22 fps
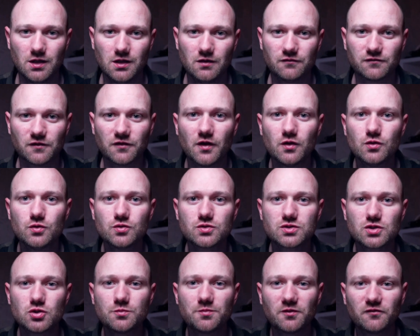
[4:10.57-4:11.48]
For
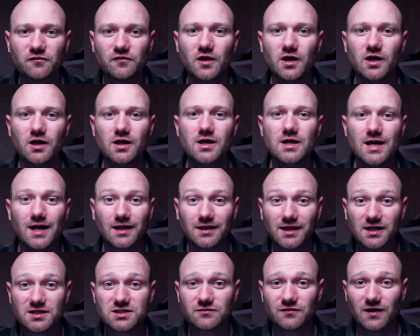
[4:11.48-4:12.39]
those who prefer a
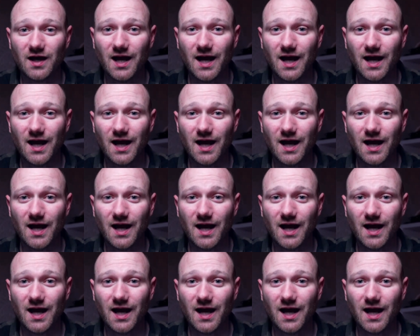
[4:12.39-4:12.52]
less of a